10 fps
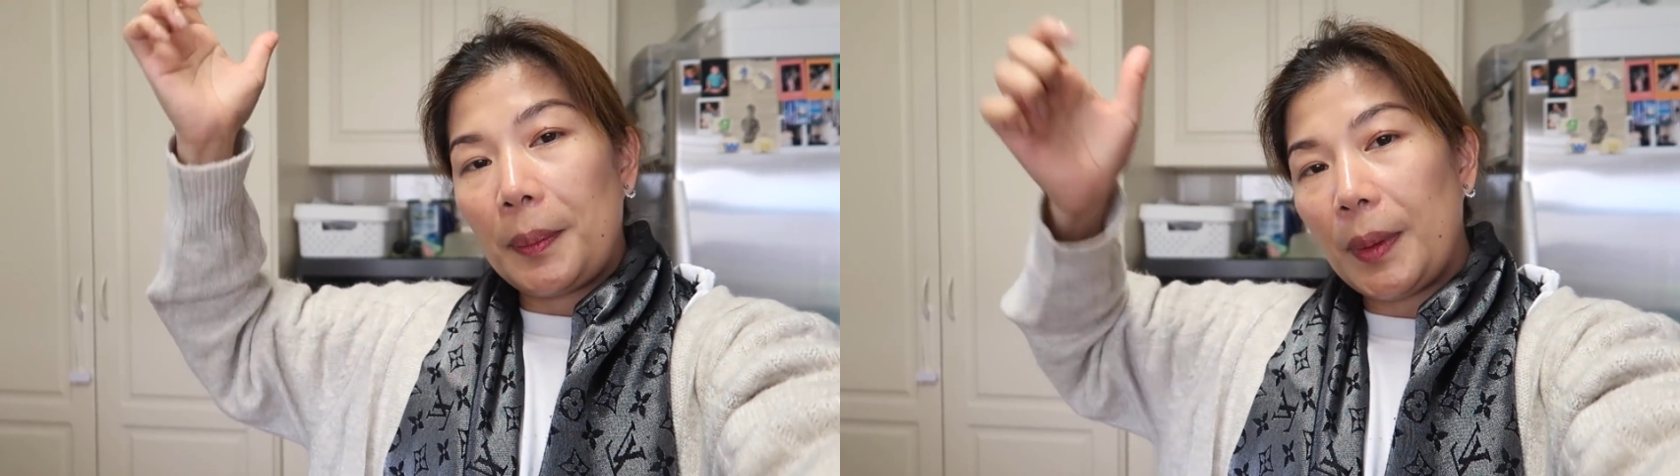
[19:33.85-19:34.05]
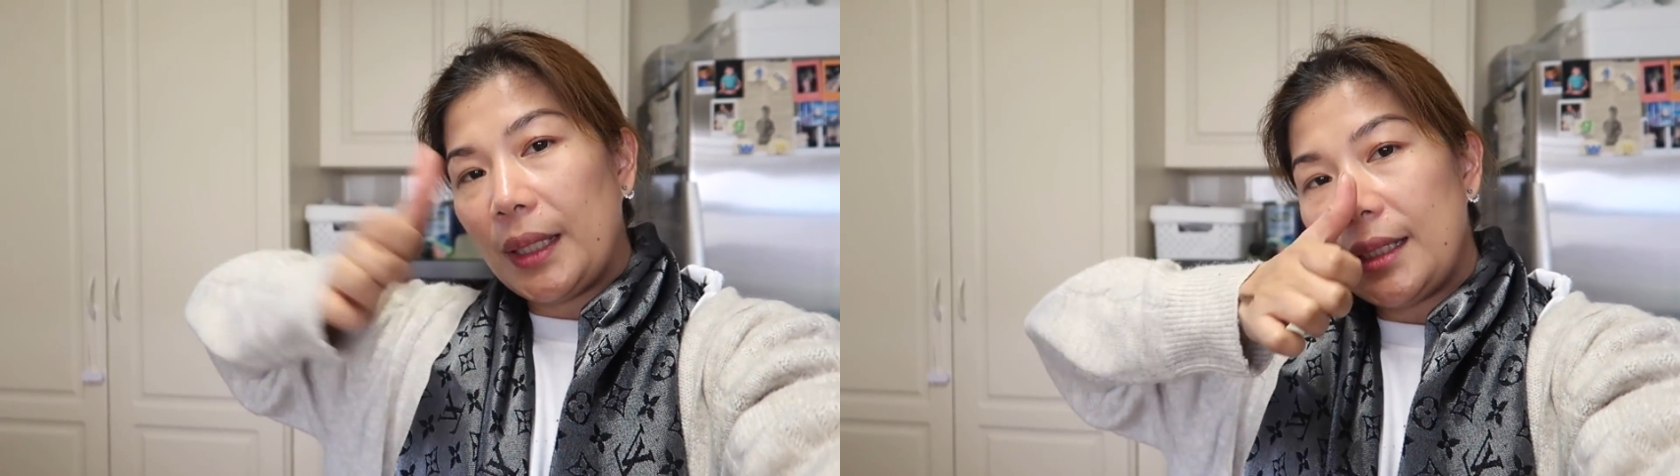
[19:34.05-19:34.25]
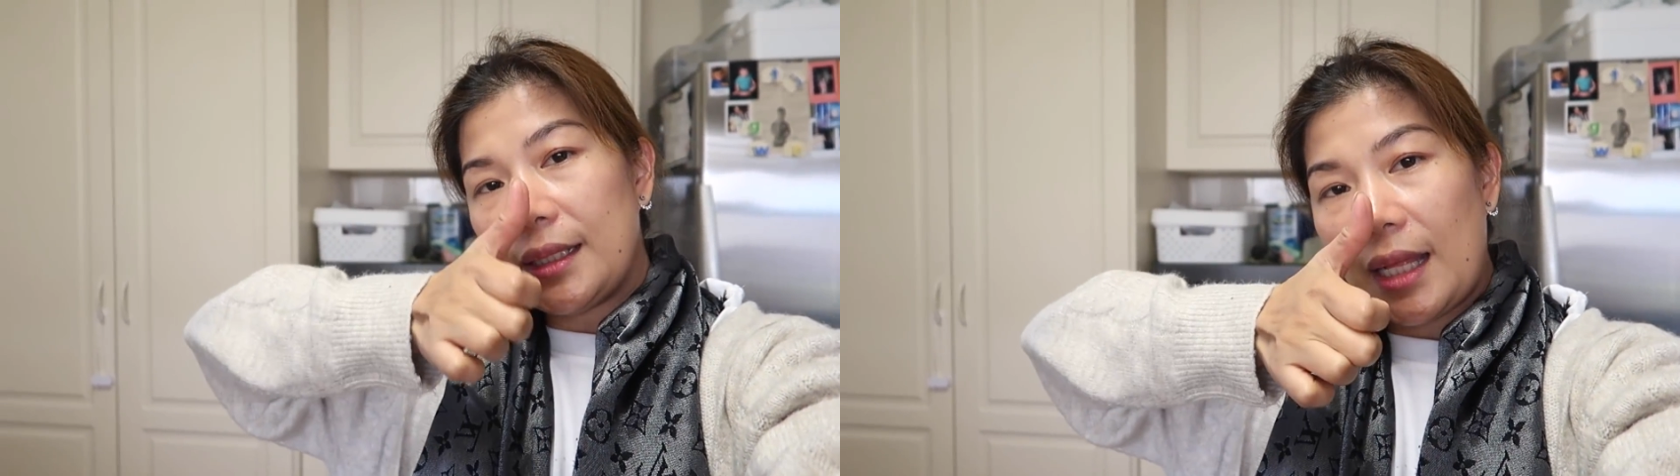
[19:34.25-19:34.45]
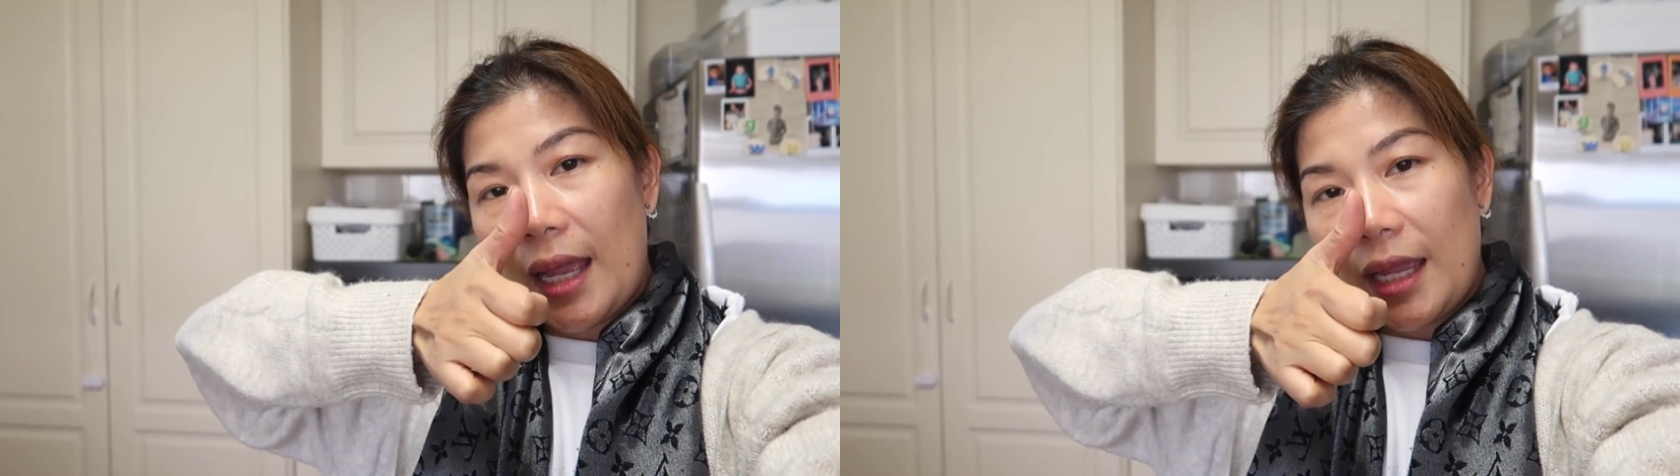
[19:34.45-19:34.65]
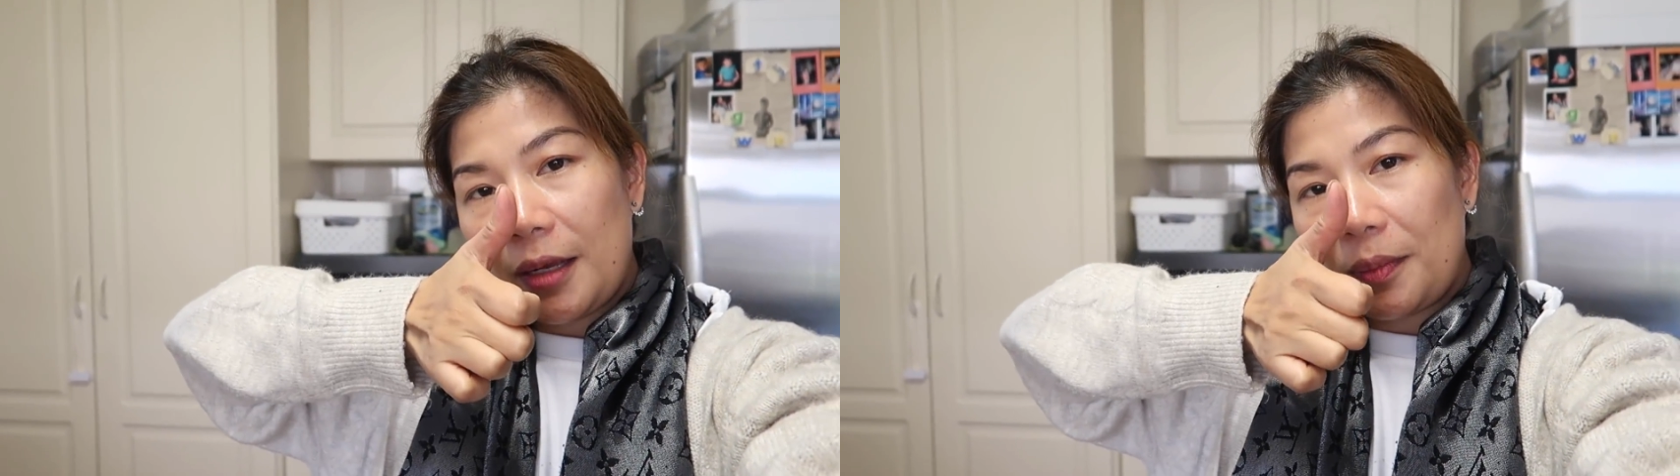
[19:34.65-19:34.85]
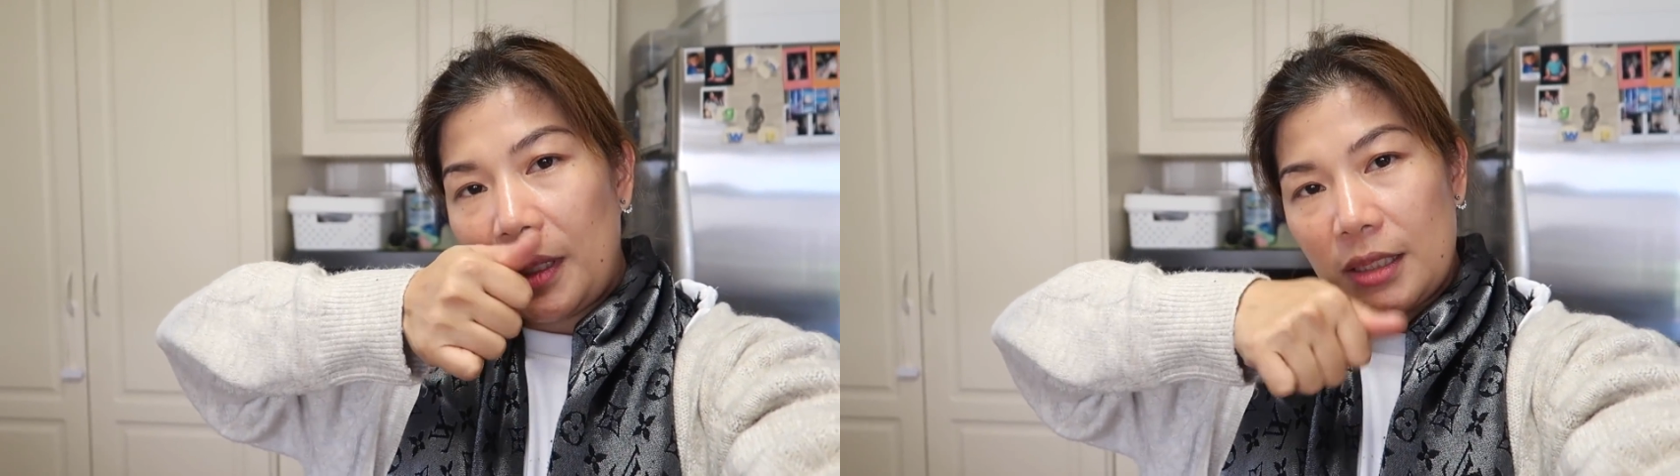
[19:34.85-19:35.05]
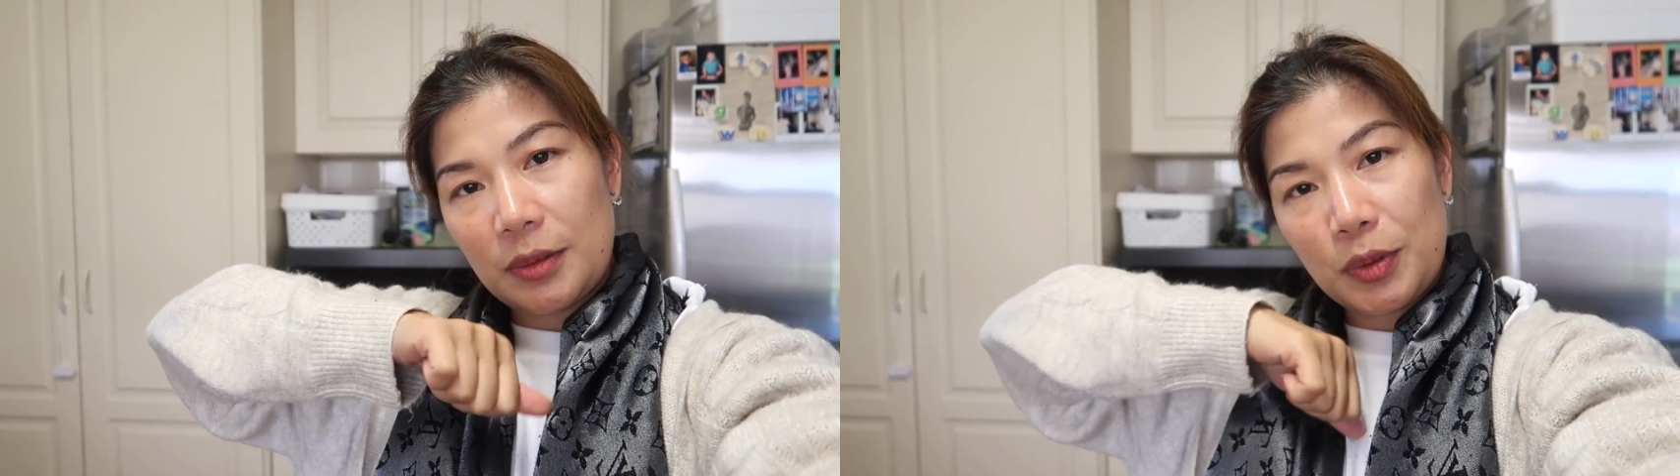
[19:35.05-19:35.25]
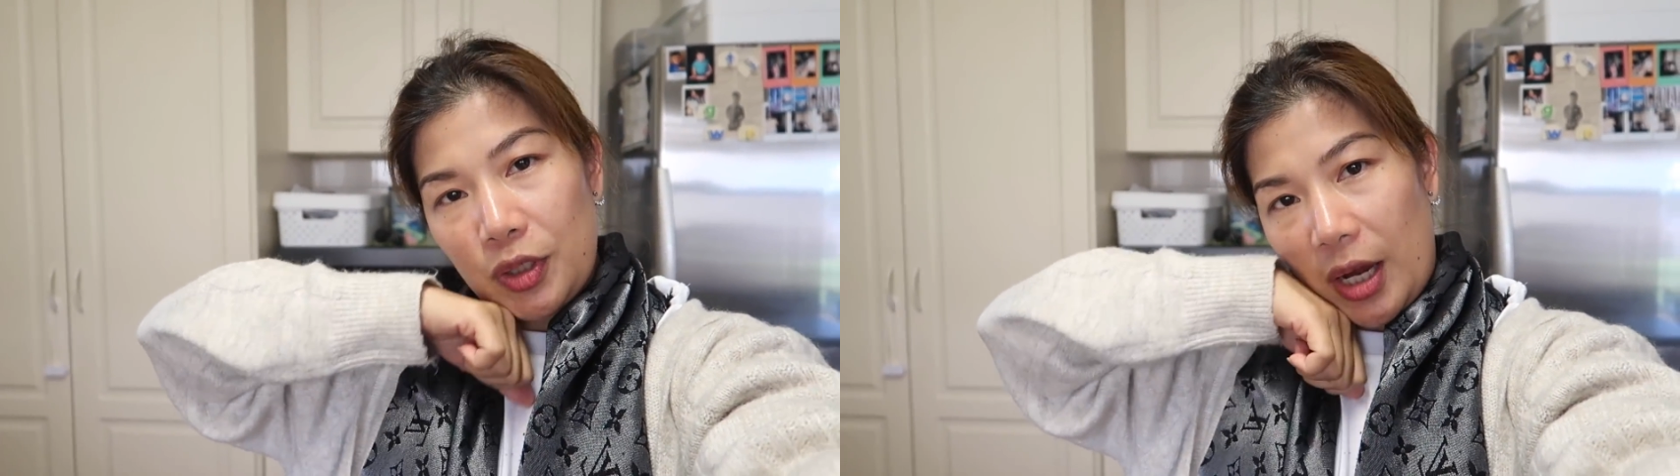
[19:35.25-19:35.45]
Please like, please
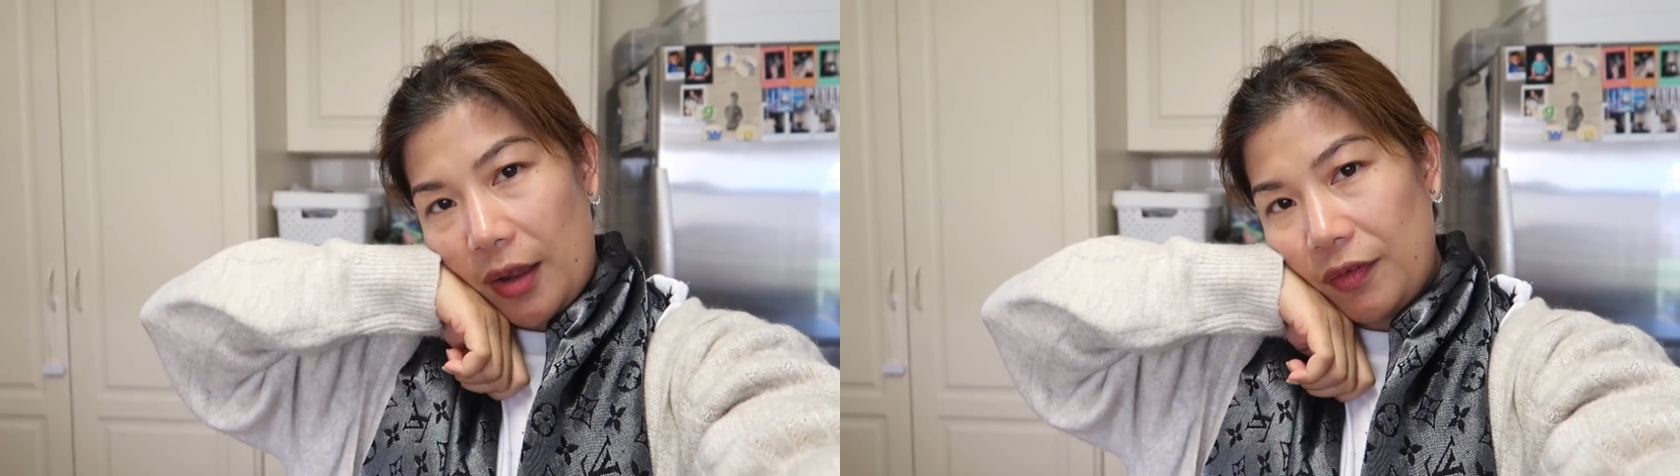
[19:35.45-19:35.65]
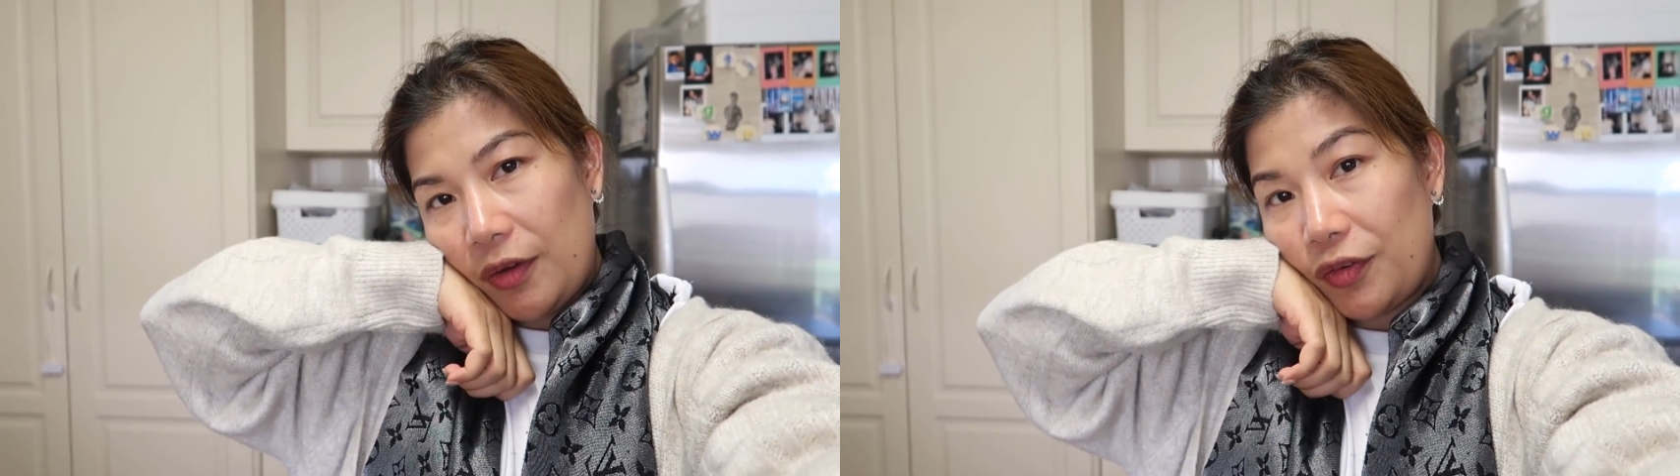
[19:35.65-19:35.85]
subscribe